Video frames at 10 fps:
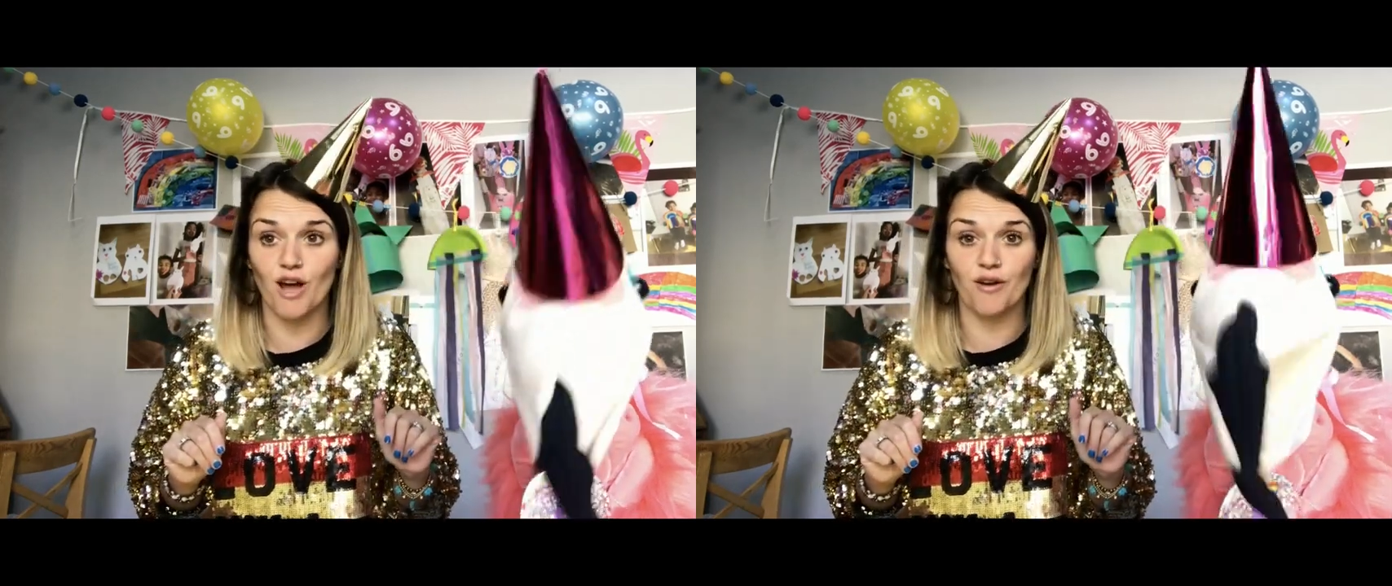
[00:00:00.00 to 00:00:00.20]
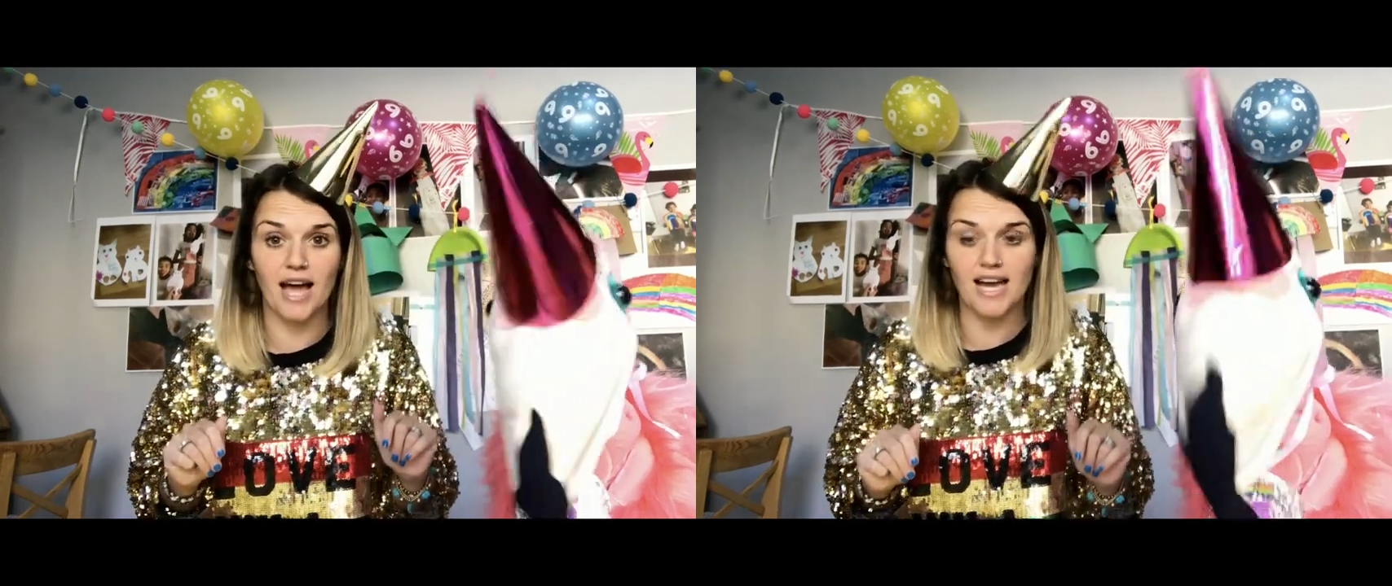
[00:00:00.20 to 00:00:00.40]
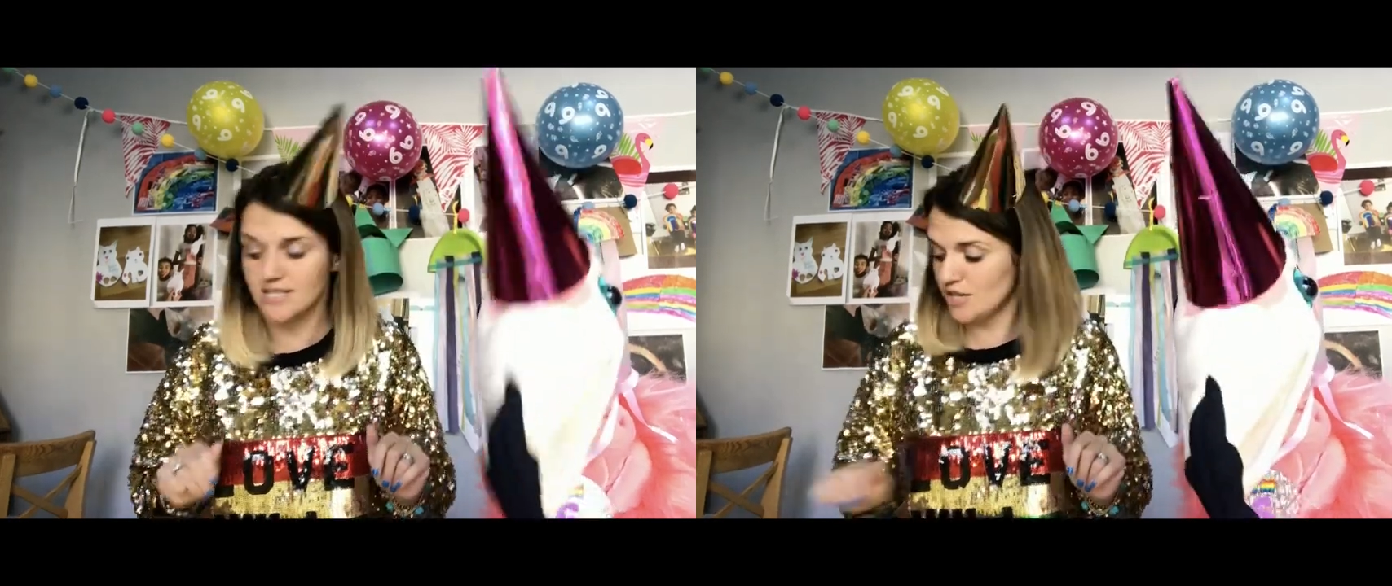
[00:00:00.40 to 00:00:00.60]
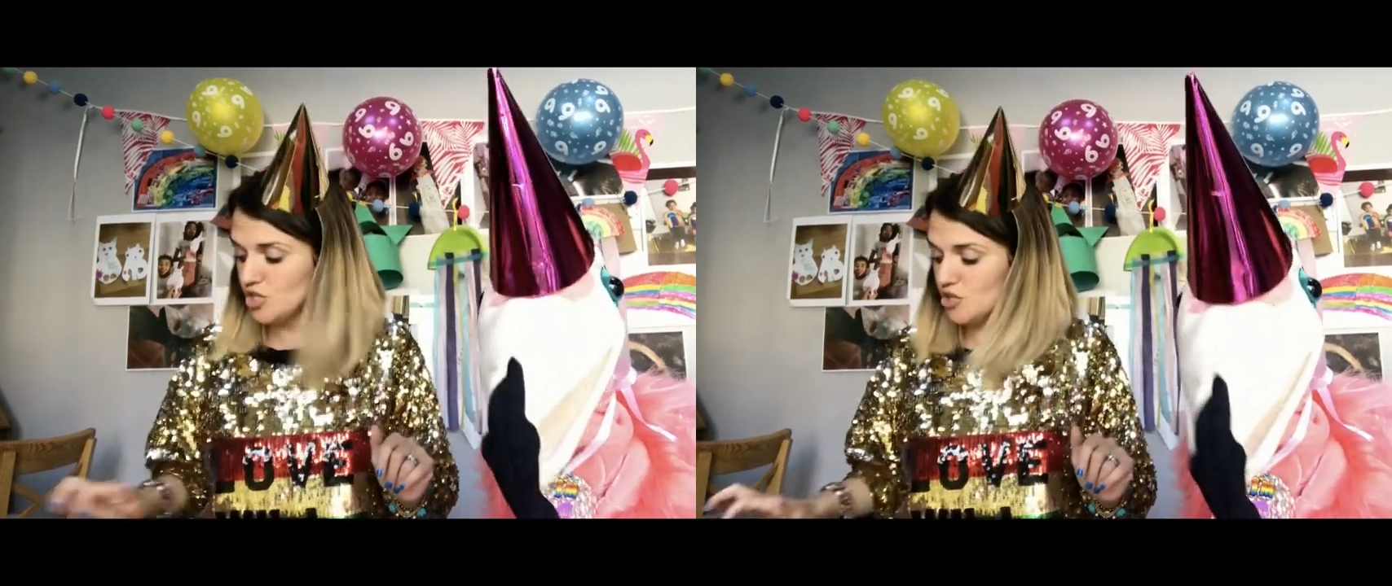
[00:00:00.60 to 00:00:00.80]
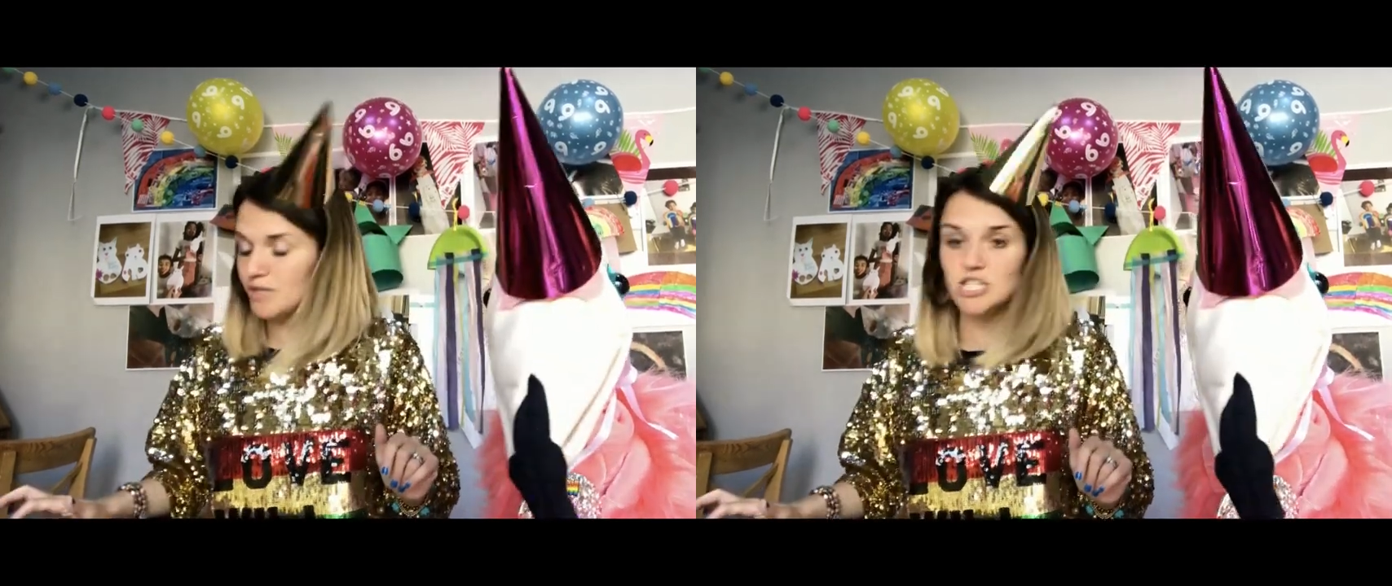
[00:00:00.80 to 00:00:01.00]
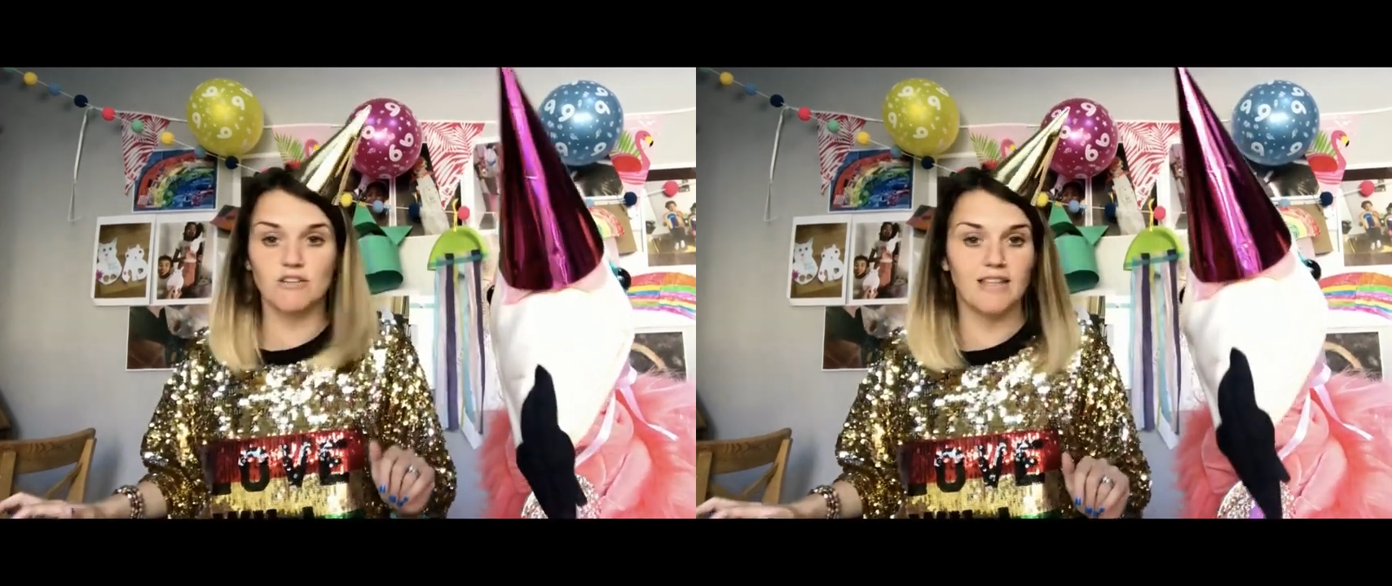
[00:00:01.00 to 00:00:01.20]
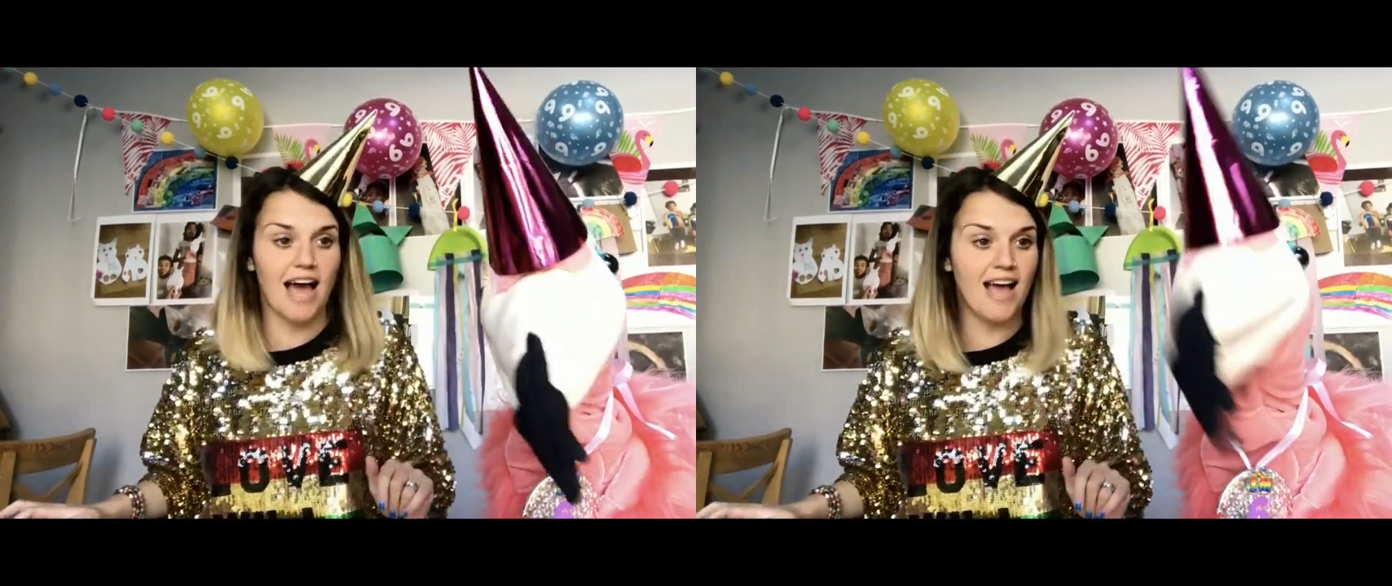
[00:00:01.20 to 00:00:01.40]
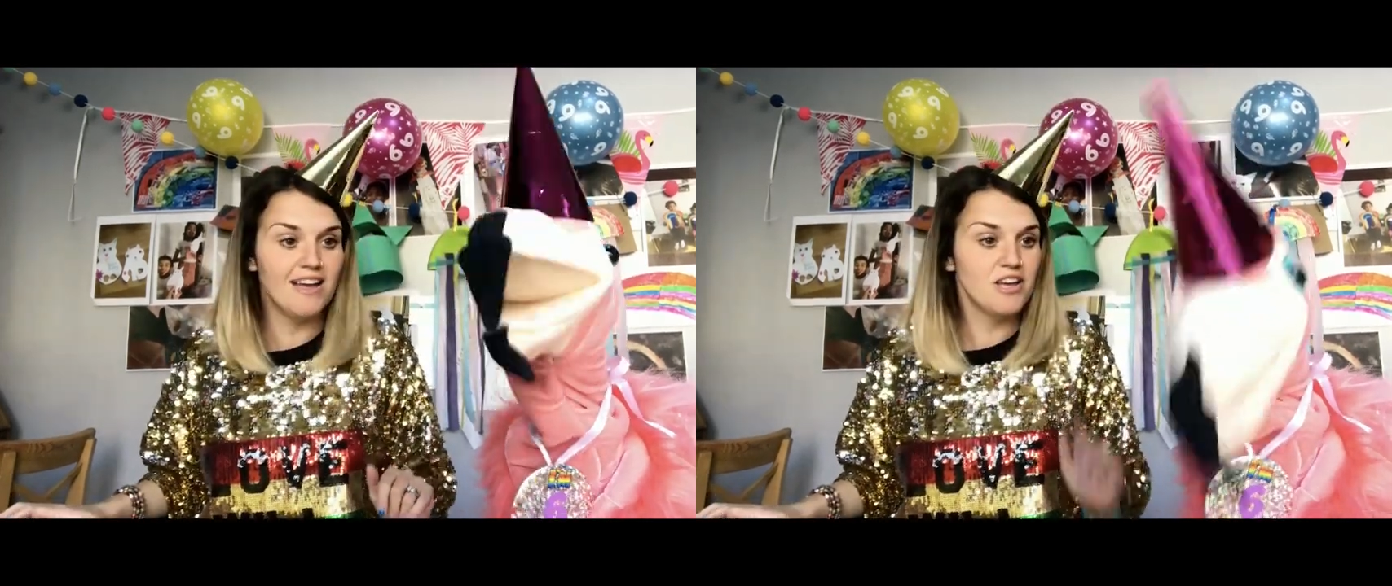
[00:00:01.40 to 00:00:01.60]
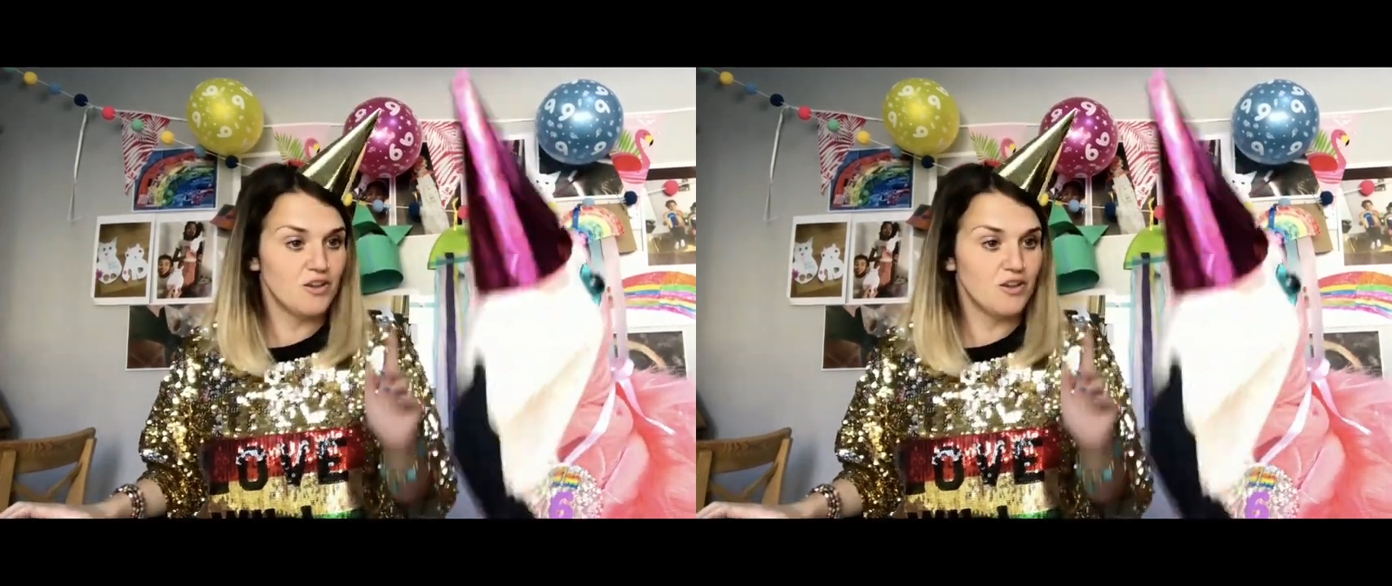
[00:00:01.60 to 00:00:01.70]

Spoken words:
Okay, so should we do that?